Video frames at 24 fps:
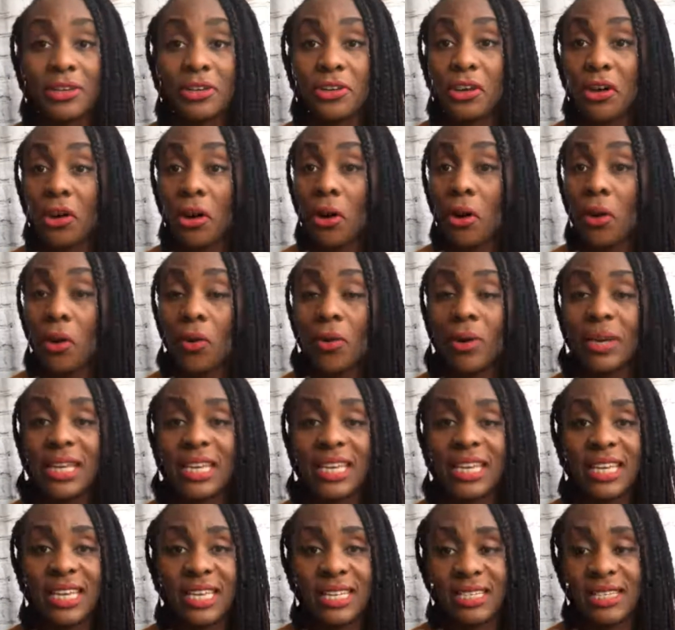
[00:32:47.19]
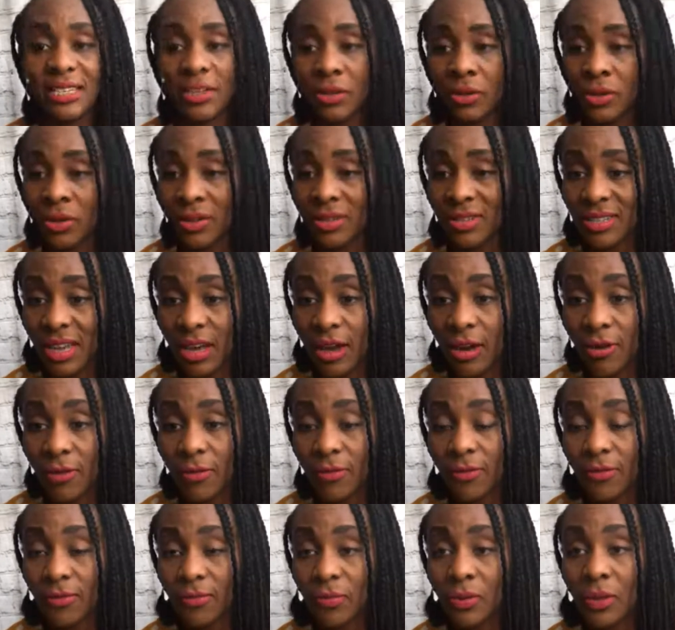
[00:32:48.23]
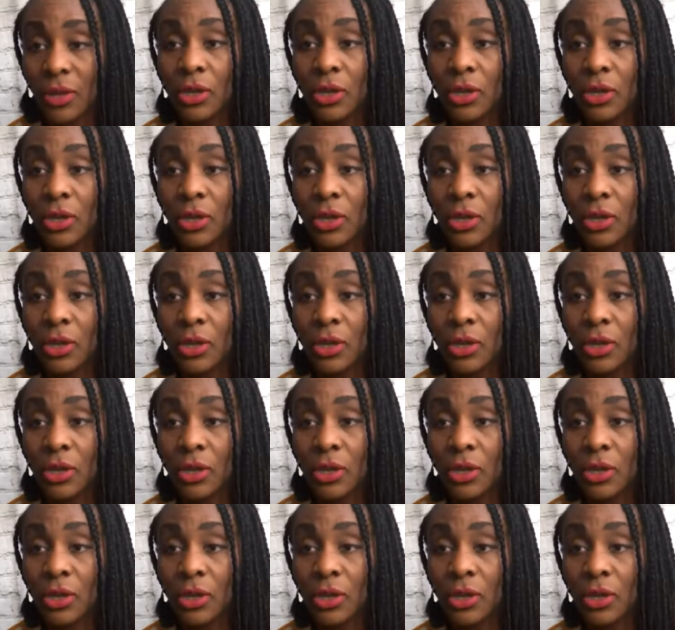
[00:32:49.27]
Go easy on yourself.